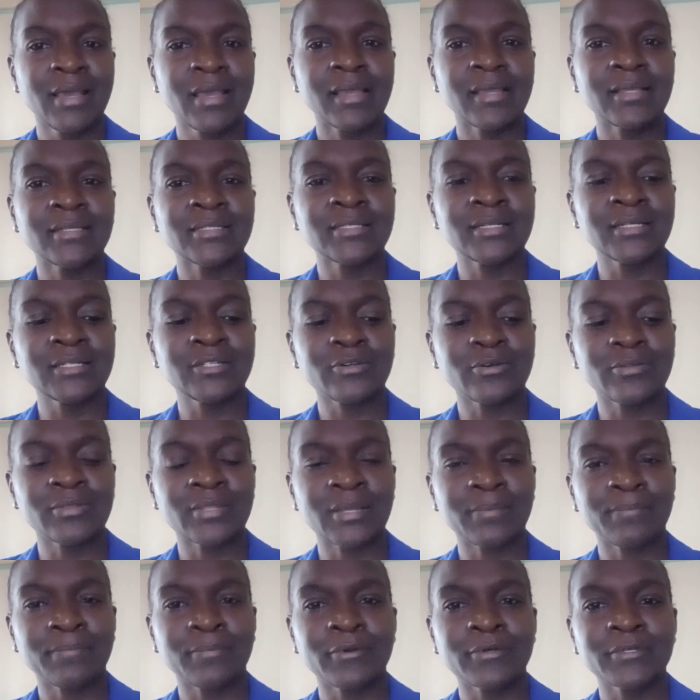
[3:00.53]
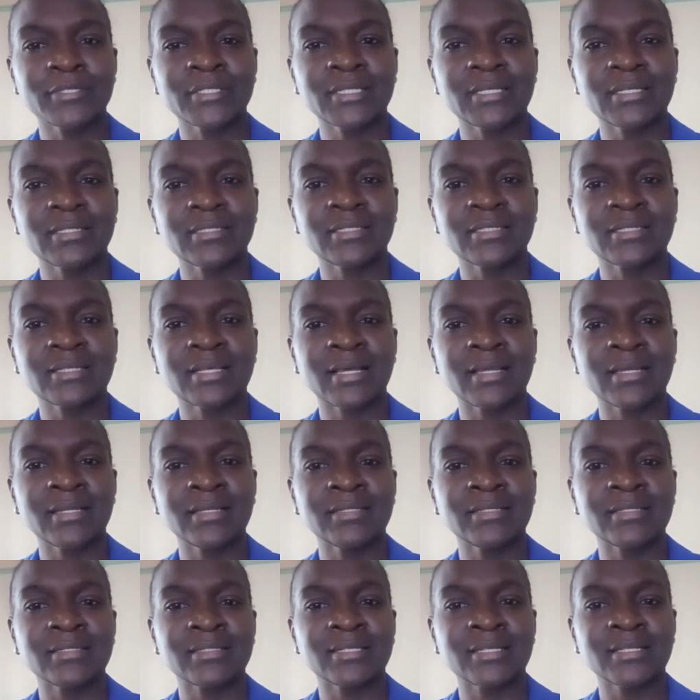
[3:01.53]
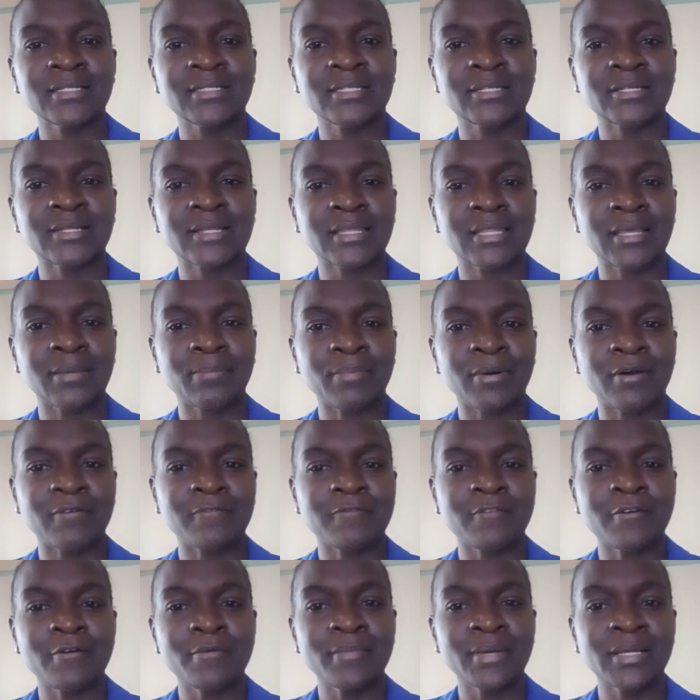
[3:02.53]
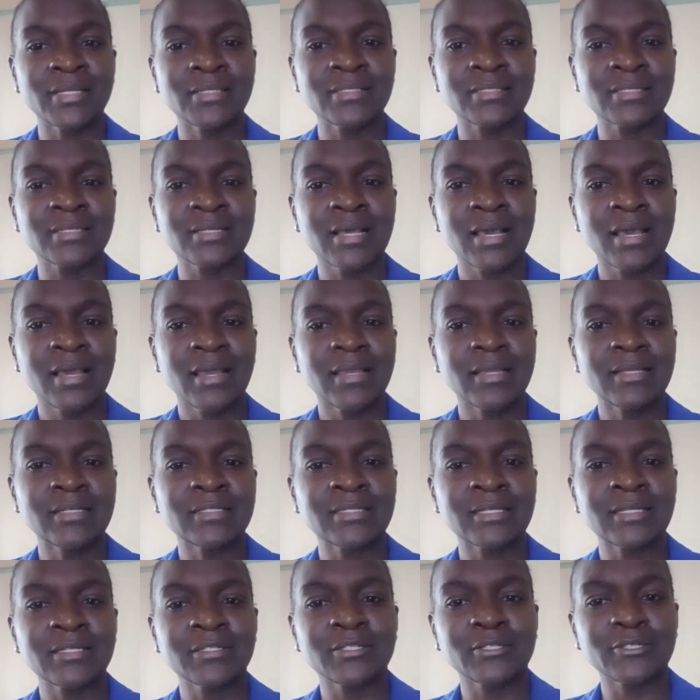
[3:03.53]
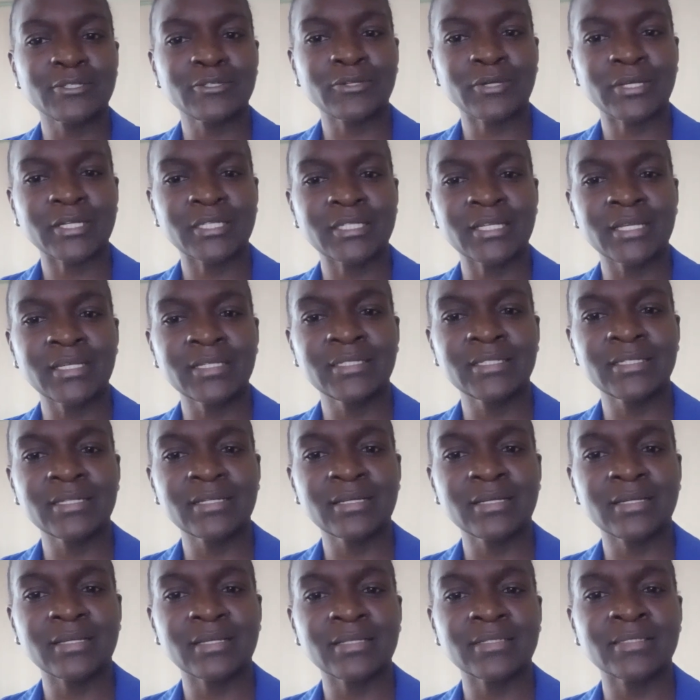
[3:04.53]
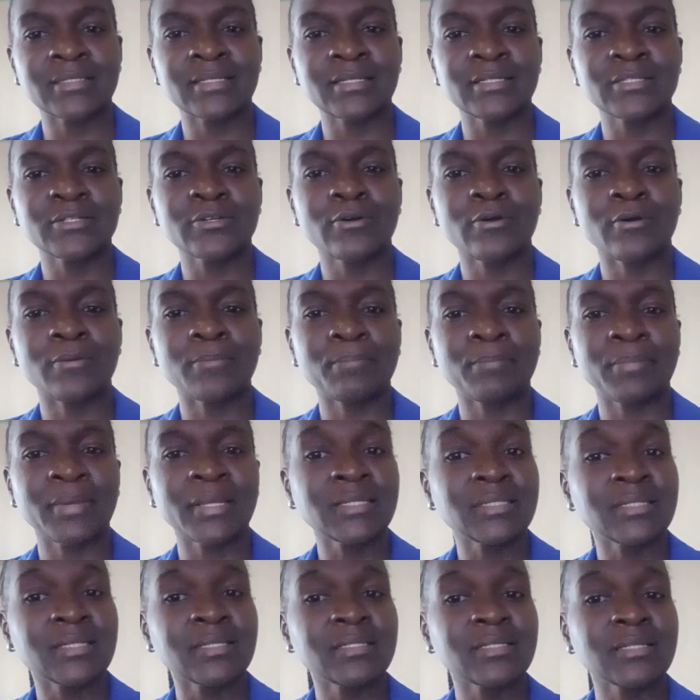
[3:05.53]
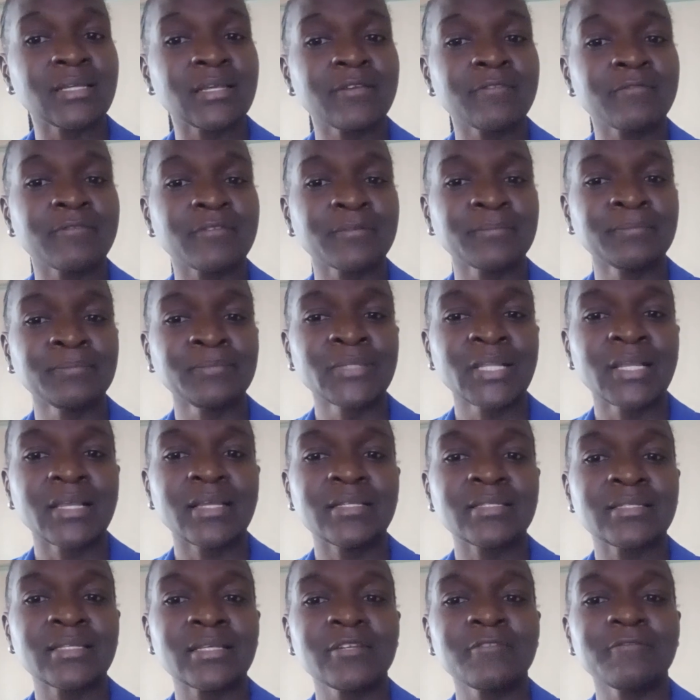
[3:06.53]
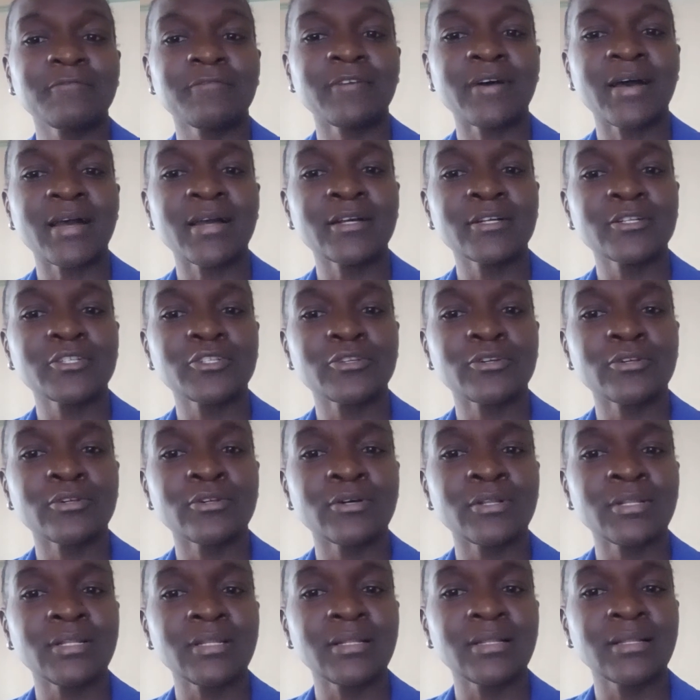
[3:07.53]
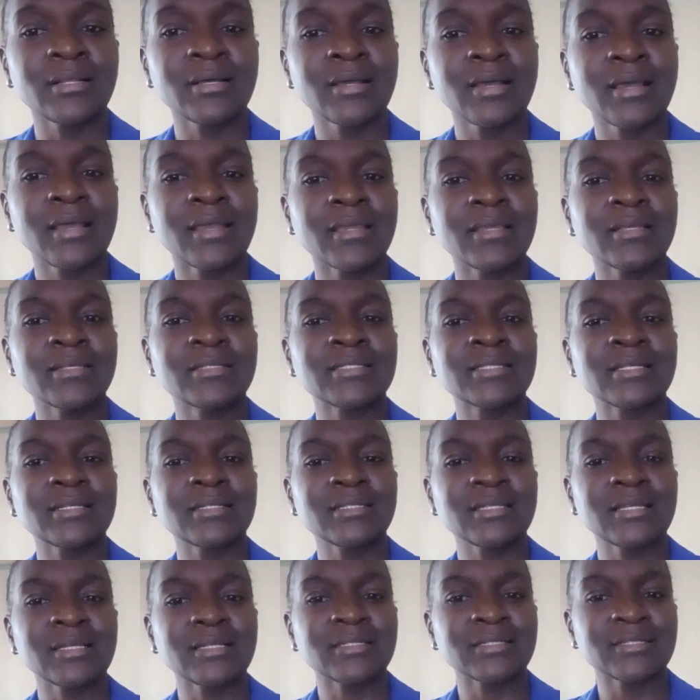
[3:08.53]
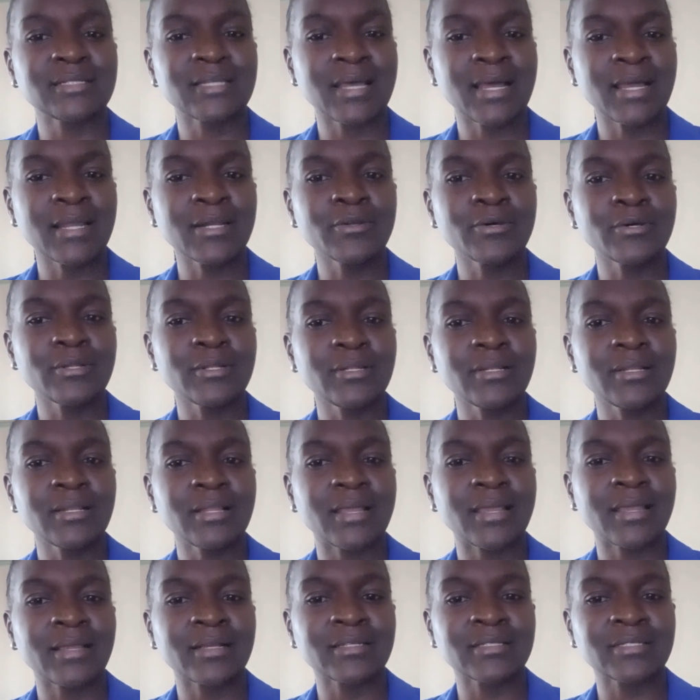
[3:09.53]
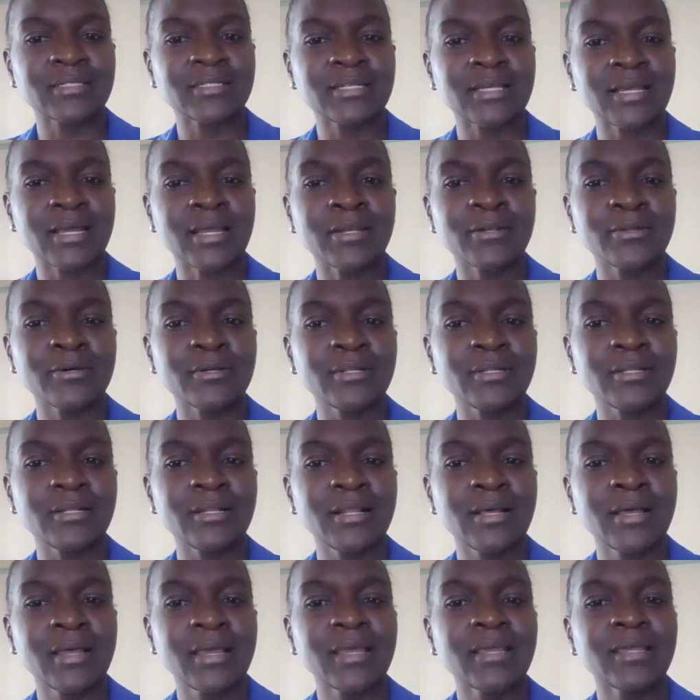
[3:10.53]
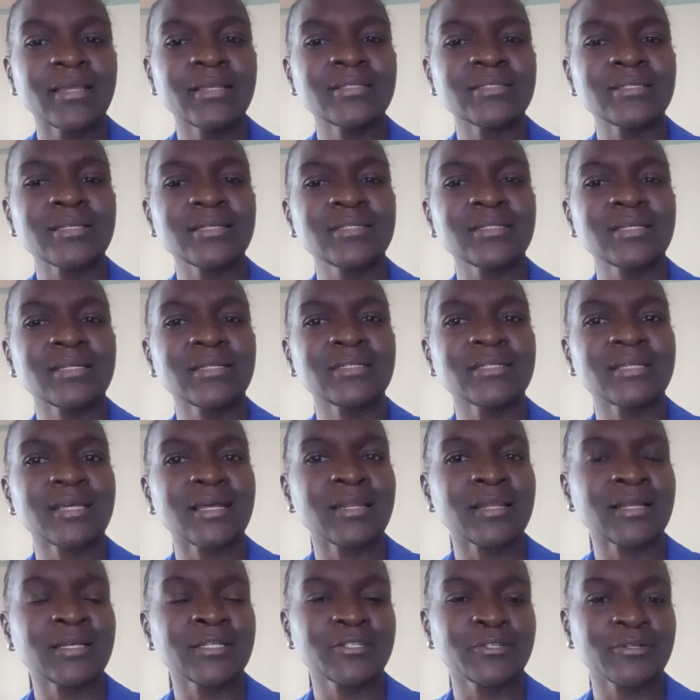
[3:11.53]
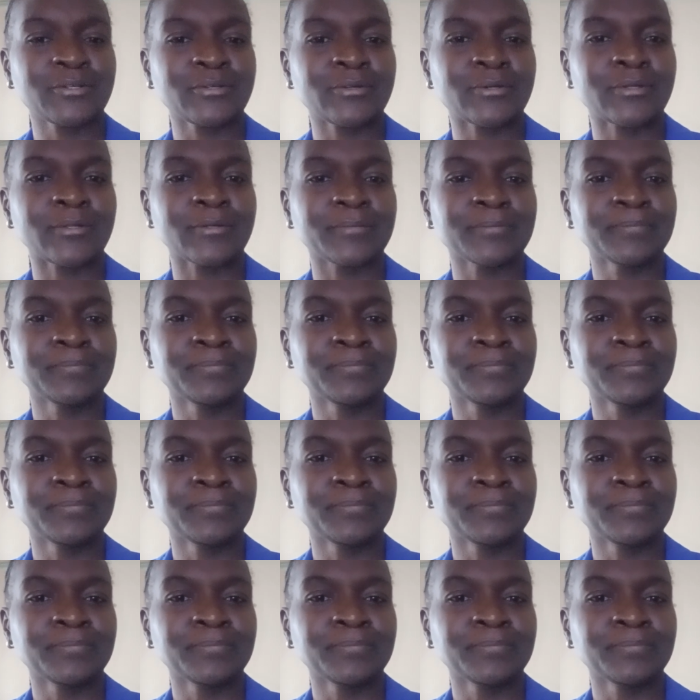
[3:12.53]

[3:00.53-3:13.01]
Is it on the process side? Is it the performance? Is it strategic? Is it competitive? Is it functional? Is it internal, external? Is it international?